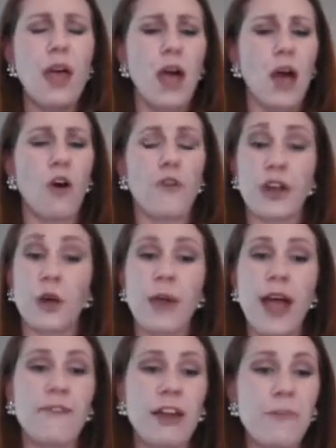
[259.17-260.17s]
Over here
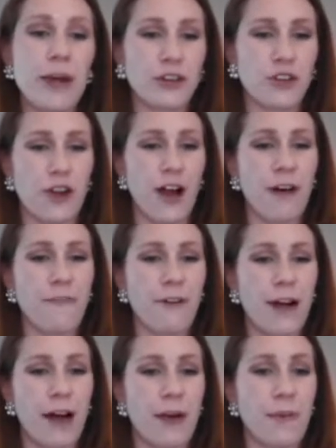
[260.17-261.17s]
we have a picture of,
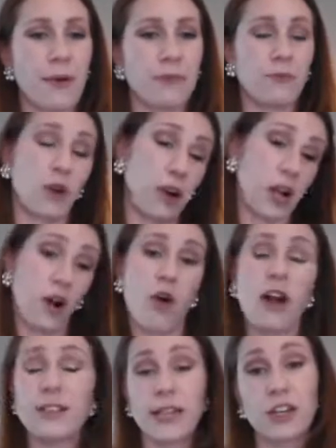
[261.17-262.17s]
or a
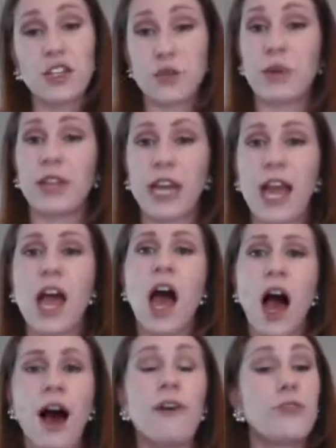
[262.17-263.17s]
cross-section really,
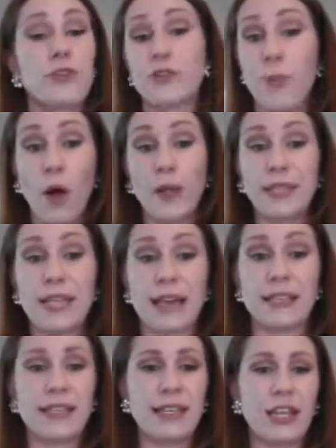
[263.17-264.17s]
of your small
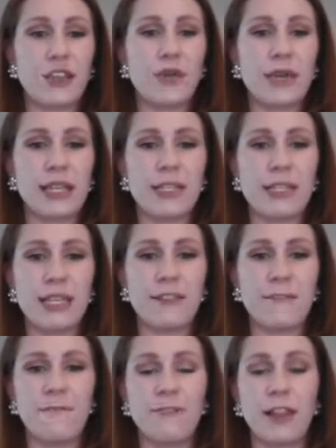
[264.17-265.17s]
intestine, and you can see
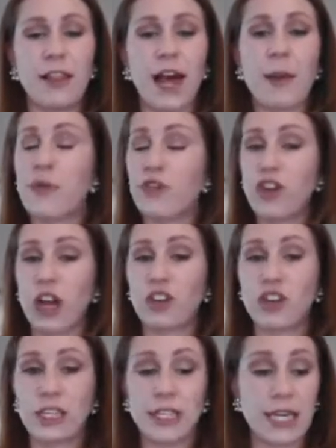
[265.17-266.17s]
the villi
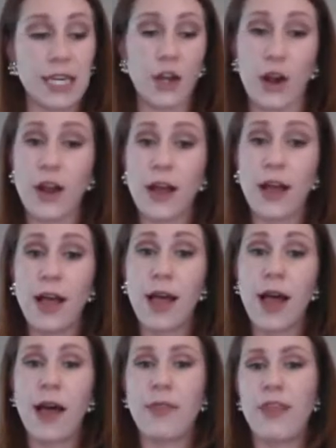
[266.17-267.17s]
projections here.
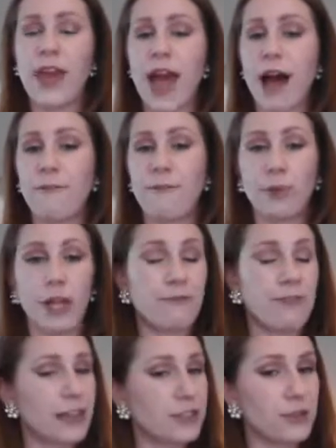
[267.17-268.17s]
They have blood
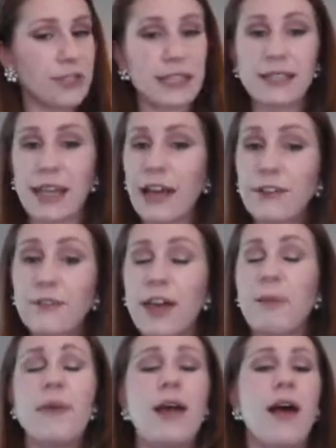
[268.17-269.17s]
vessels inside of
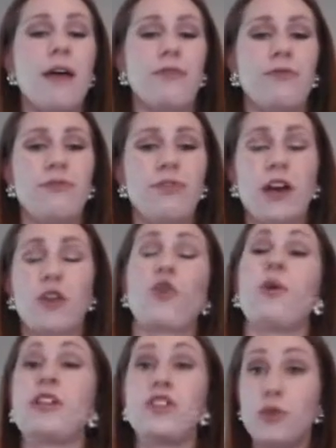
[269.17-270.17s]
them. They're
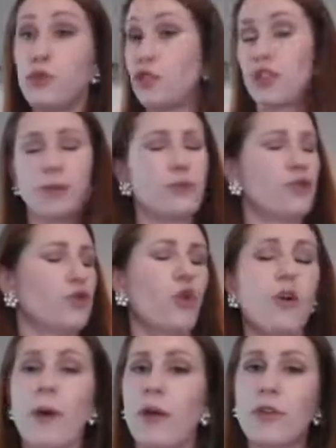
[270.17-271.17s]
going to just
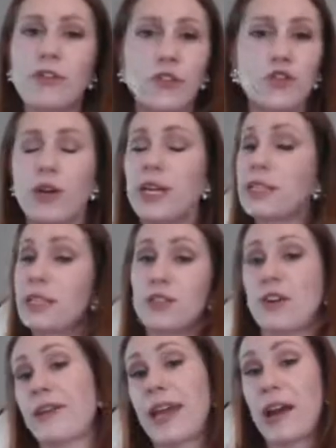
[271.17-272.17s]
absorb all those nutrients and
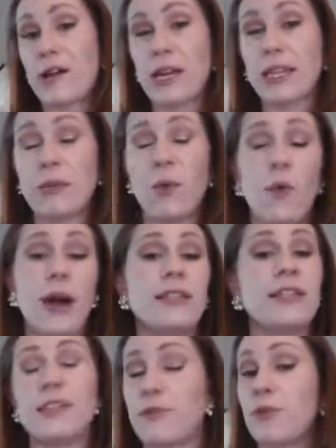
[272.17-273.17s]
start carrying them away
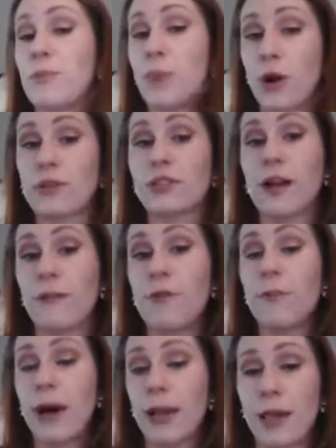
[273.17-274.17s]
to different parts of the
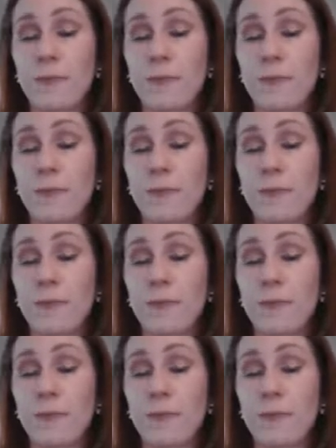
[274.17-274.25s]
body.